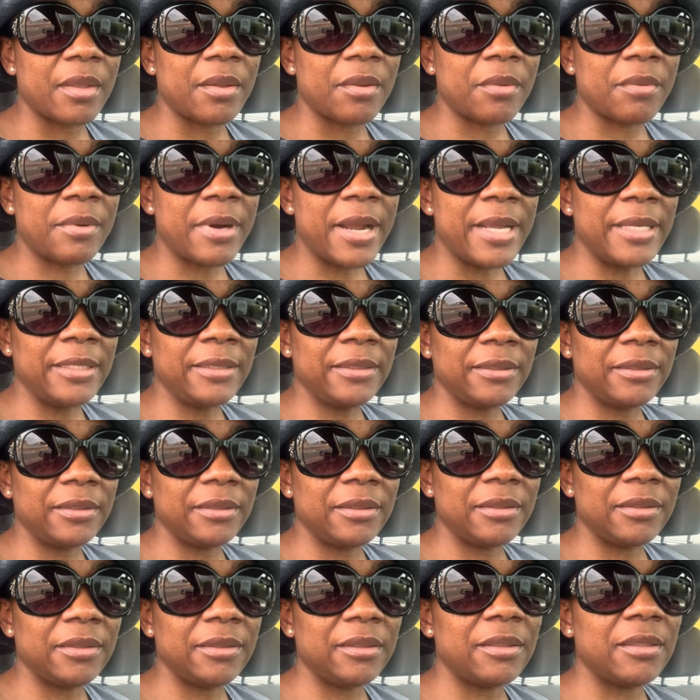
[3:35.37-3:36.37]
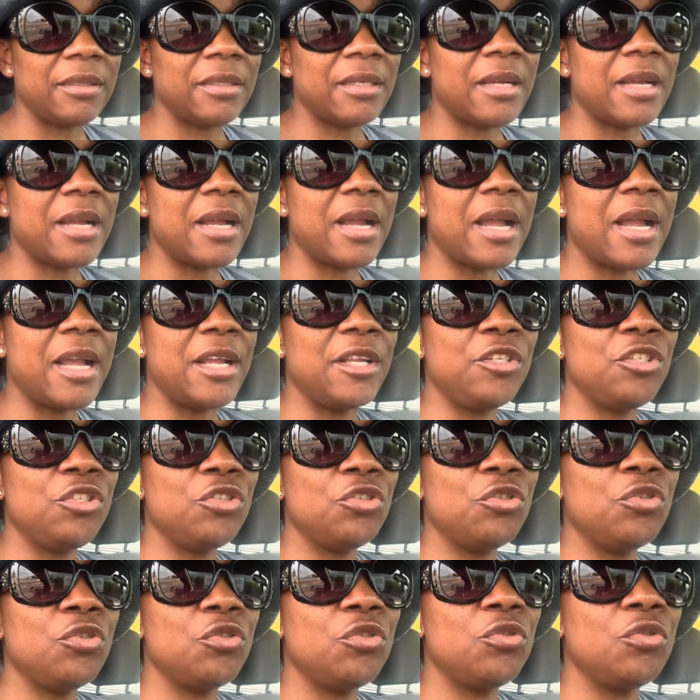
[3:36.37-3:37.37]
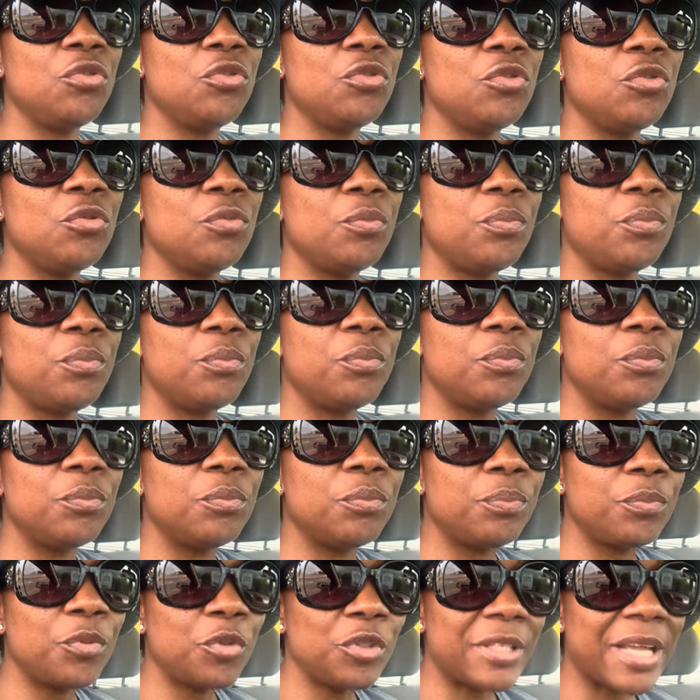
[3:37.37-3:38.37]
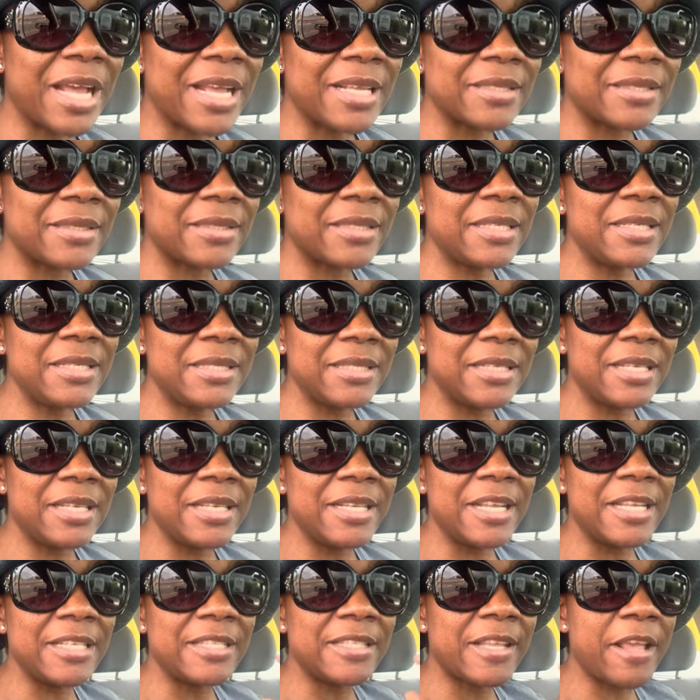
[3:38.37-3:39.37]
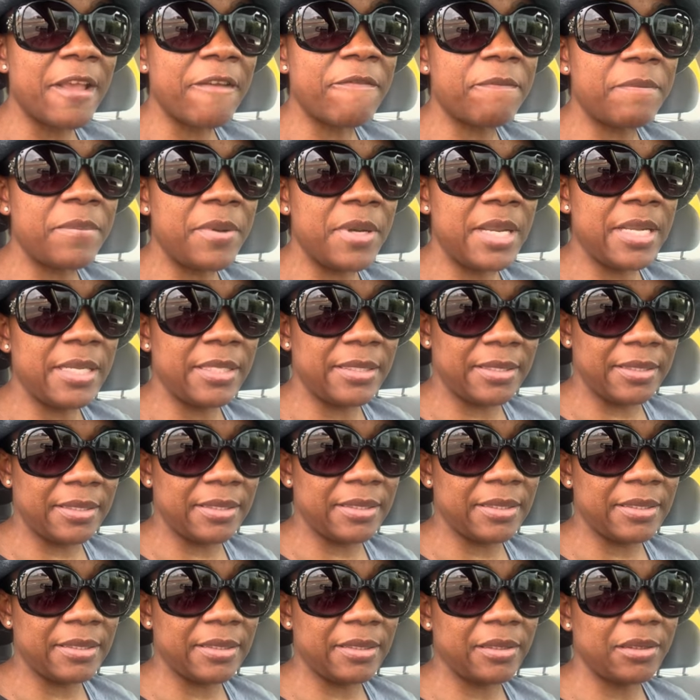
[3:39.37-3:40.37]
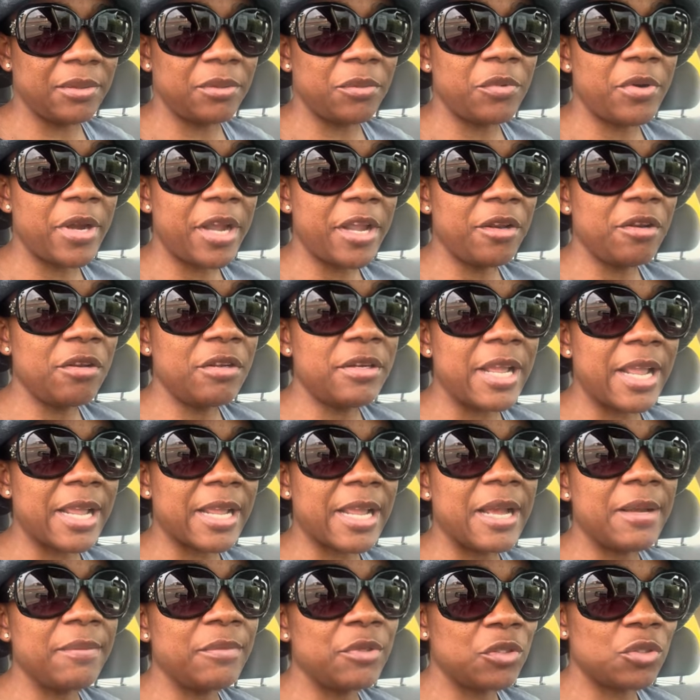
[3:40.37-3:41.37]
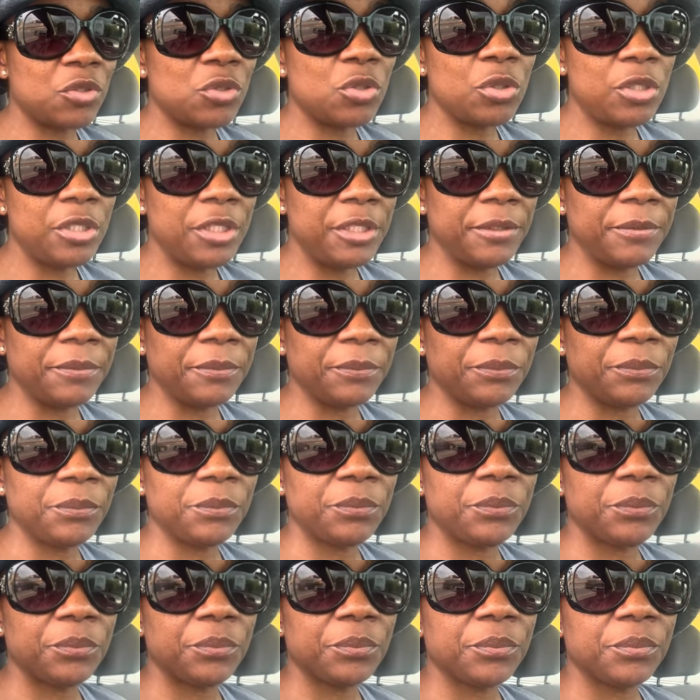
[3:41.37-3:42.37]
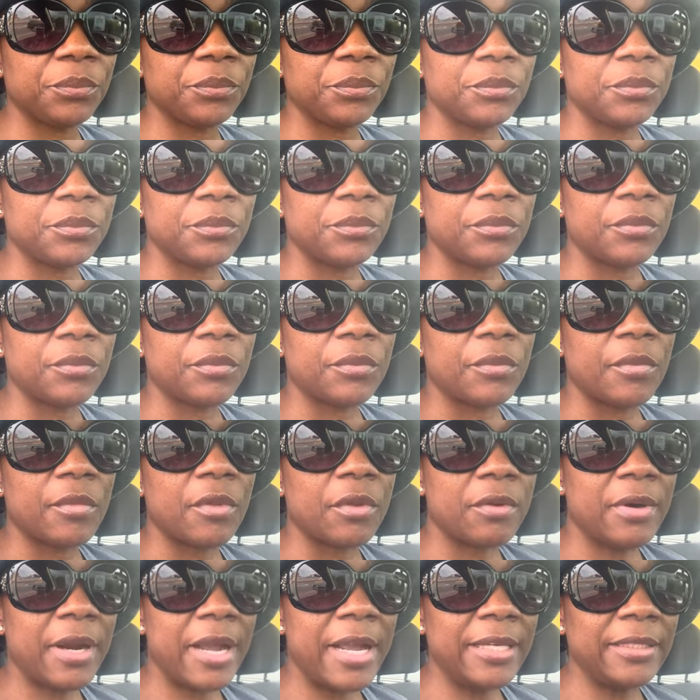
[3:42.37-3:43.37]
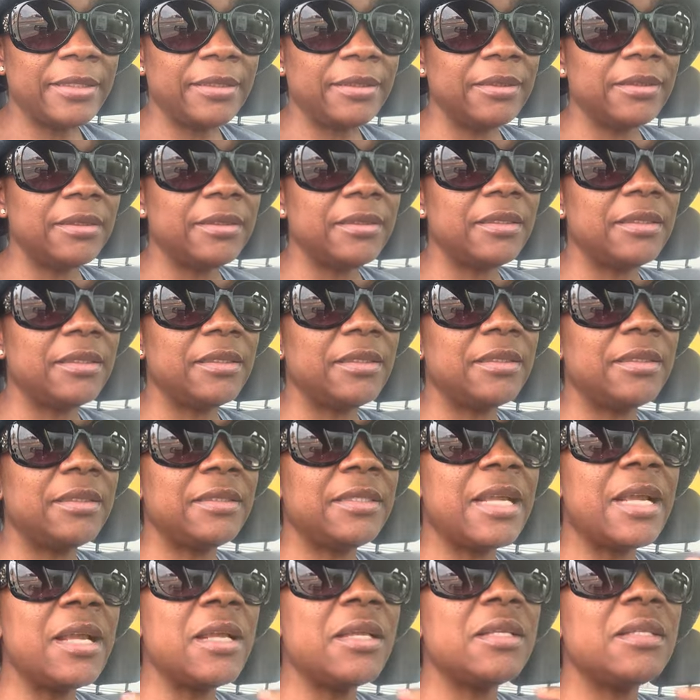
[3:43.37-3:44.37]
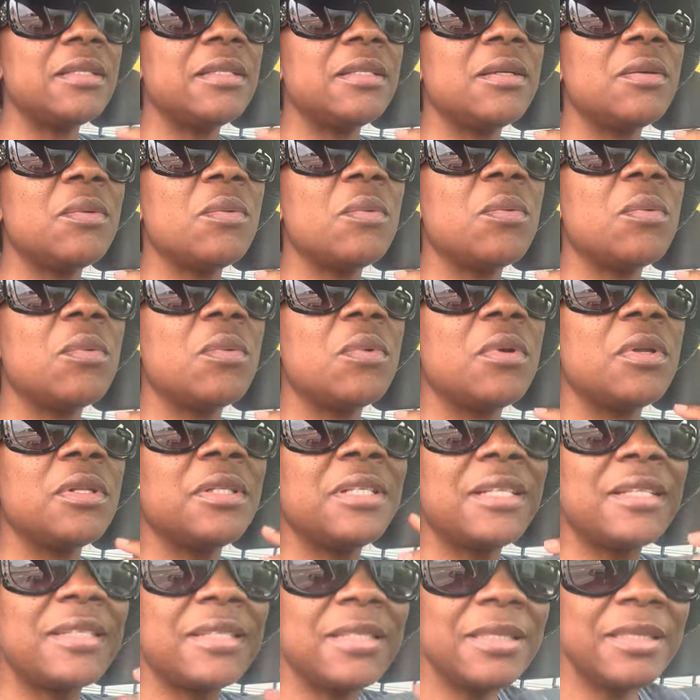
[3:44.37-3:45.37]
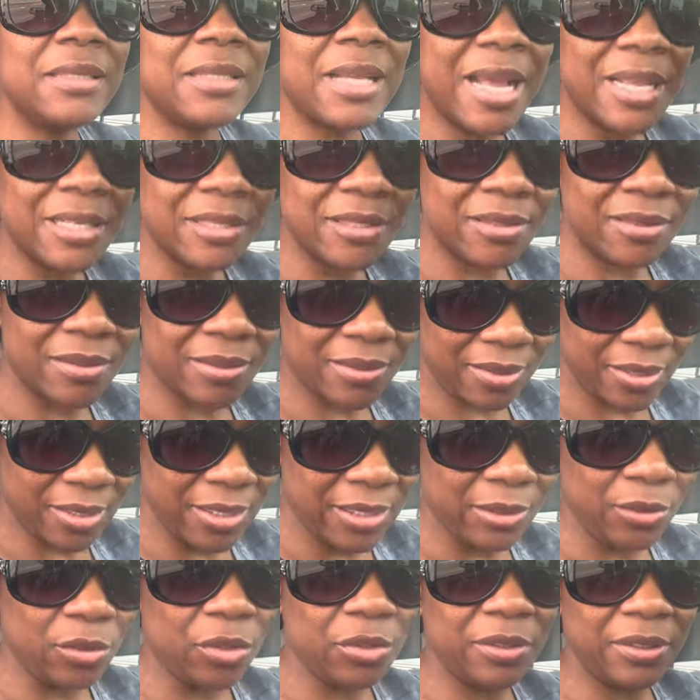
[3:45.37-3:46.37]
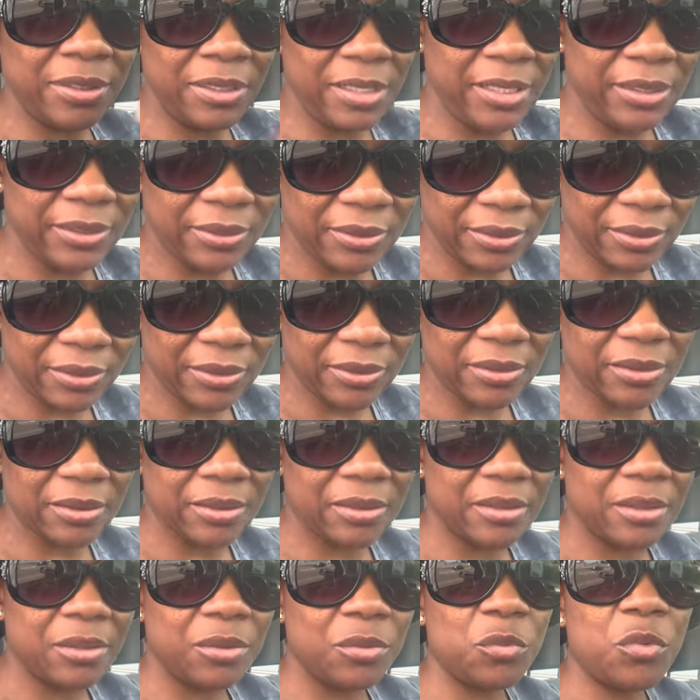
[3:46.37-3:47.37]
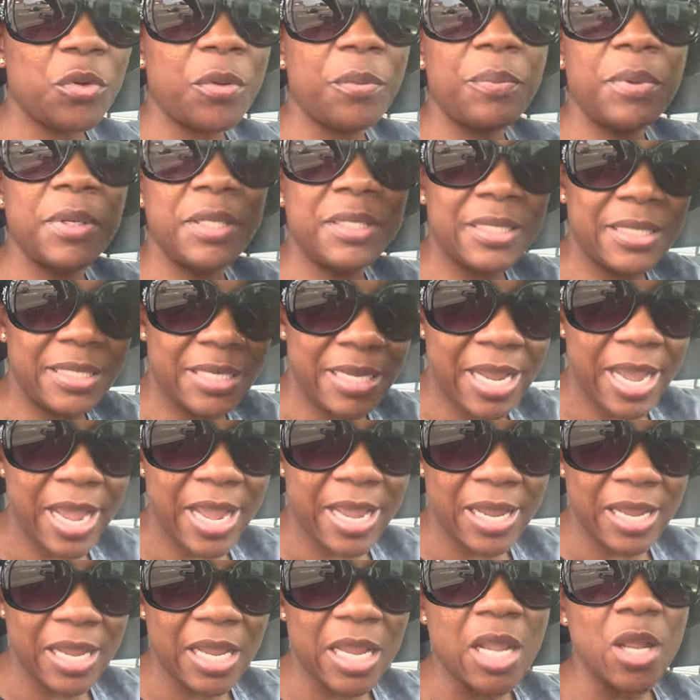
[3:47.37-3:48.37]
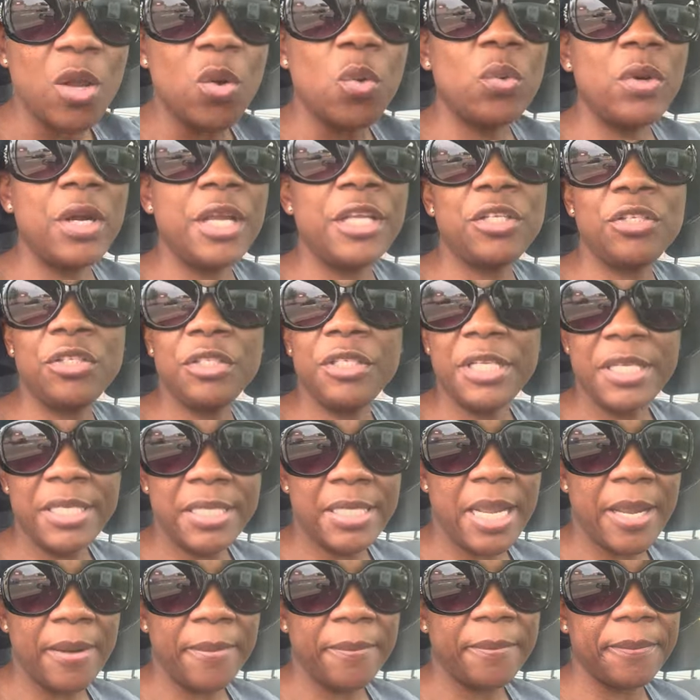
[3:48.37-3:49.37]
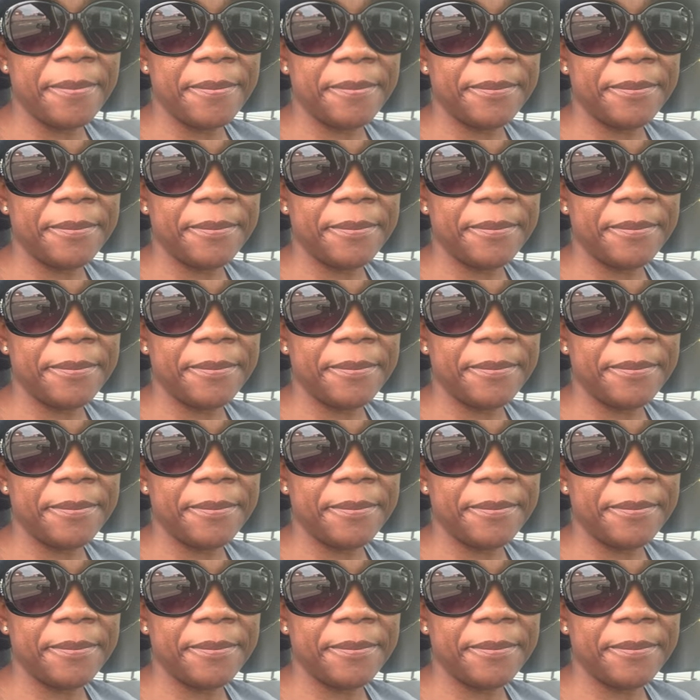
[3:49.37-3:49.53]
right and you put that thing in a safe place where you know that it can't be stolen right then the thing, that thing or things will be there when you need them